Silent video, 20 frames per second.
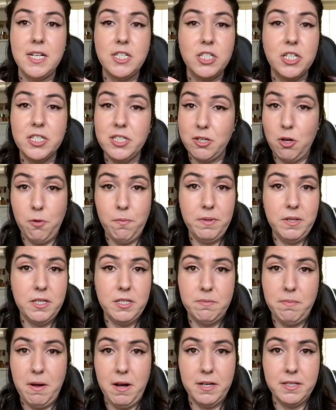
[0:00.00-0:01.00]
just opened
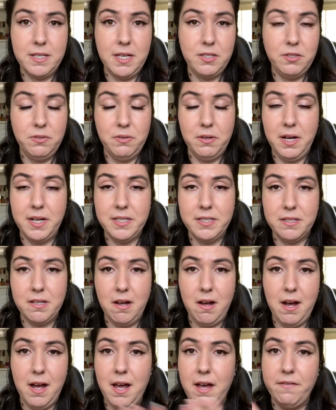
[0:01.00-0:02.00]
this box, as you guys saw.
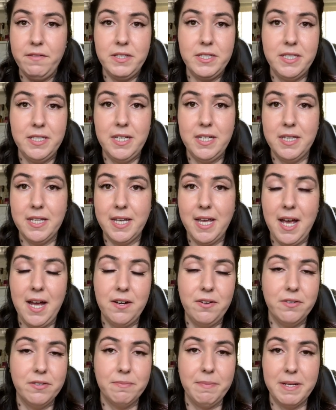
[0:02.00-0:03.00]
I haven't seen the
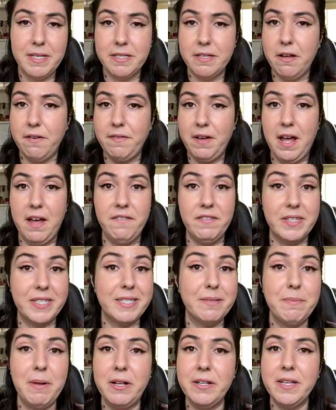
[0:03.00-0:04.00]
candles myself. I haven't
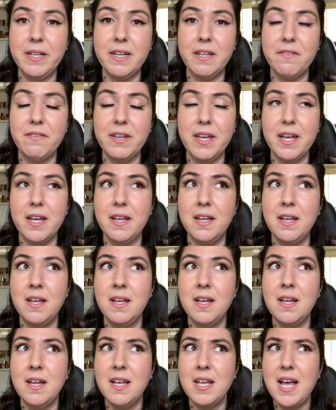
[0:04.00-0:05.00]
smelled any yet.
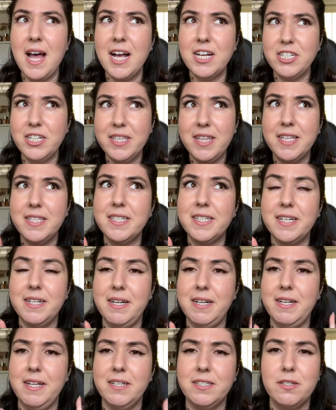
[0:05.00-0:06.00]
Actually, that's a good
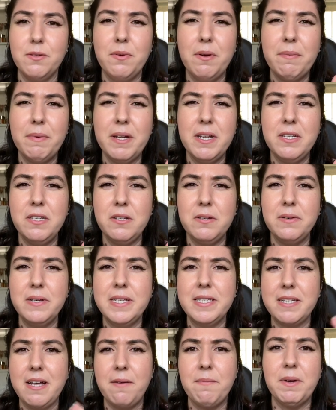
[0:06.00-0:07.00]
idea. So what I'm going to do
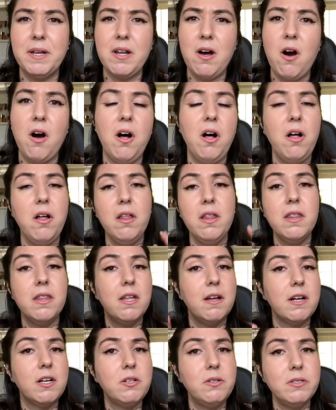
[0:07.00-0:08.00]
is I'm going to haul
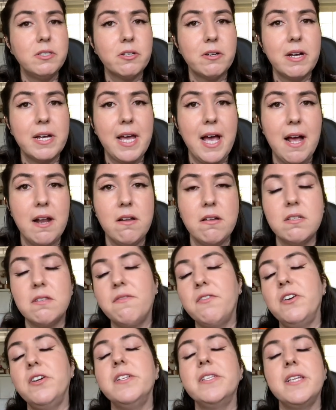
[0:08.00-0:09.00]
the Goose Creek candles
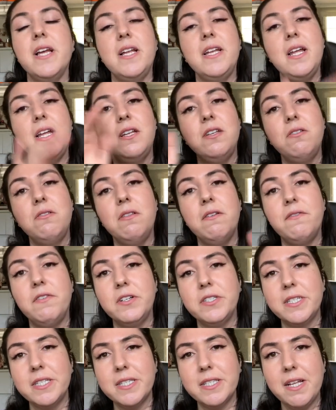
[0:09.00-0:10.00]
first and then do the
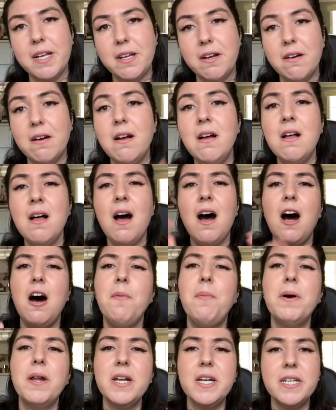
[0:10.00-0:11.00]
verses later. I'll
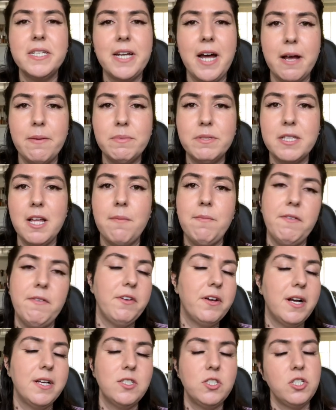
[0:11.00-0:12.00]
put in a timestamp
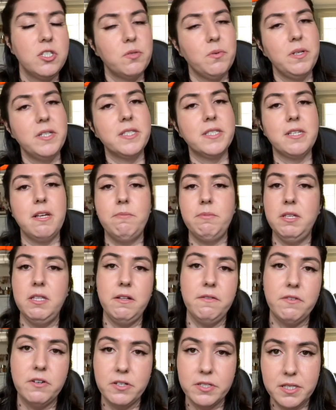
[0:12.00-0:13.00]
guys just want to skip to
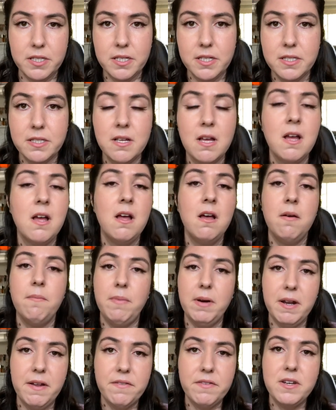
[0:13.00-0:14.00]
the verses.
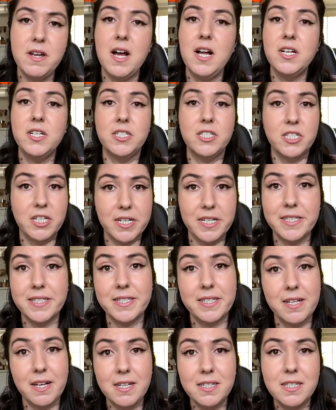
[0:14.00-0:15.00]
But if not,
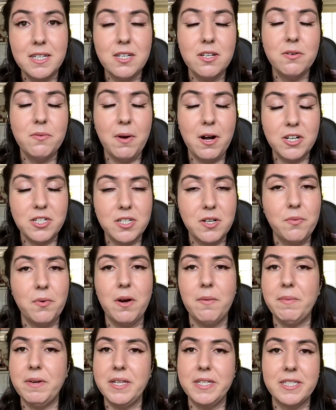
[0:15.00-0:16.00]
just continue watching where
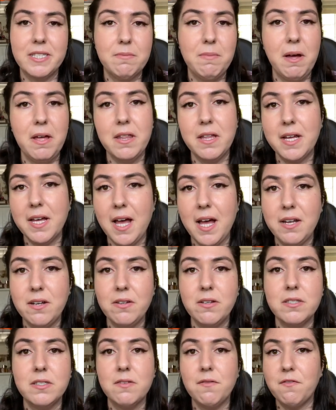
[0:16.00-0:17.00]
I'm going to smell the
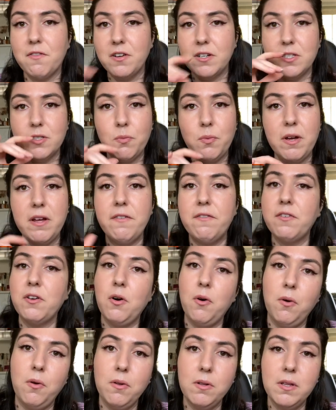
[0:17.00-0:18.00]
candles. First whiff,
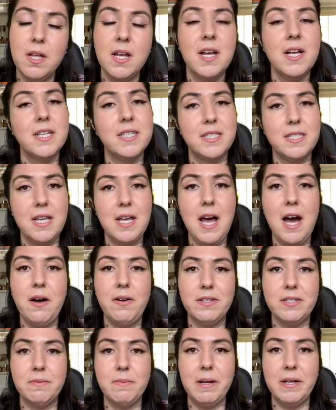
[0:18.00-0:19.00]
cold, see how
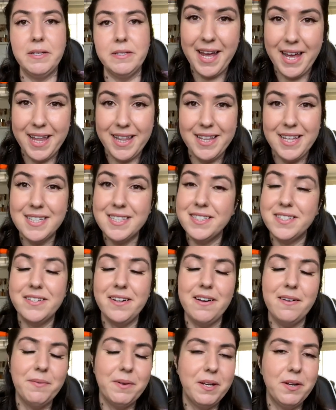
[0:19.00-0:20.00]
it smells. Okay, let's
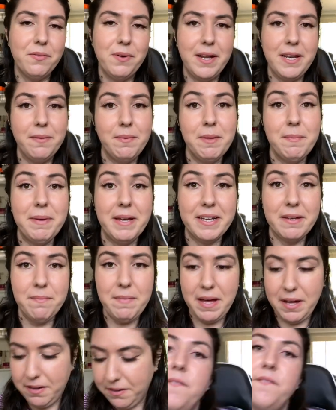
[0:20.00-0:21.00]
start. I'm going to randomly pick them
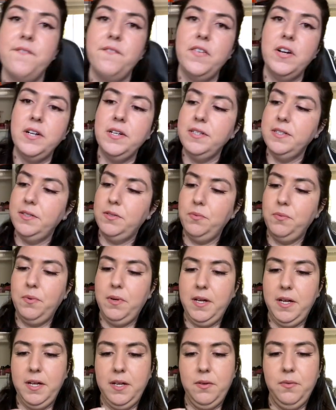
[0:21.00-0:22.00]
out. First
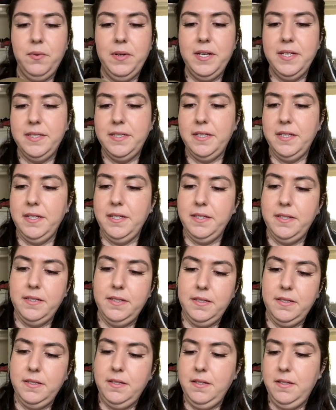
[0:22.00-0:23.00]
one, what is
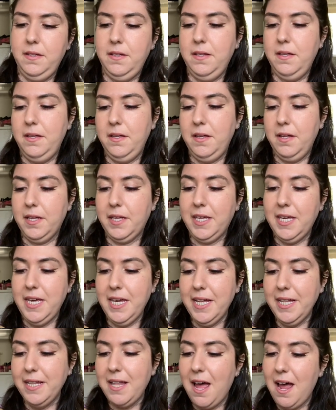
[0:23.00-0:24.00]
this?
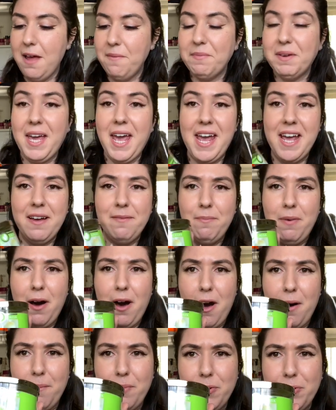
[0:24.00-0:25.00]
Key Lime Cake
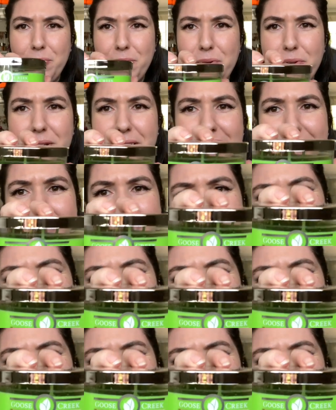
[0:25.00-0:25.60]
Pop. Ooh, look at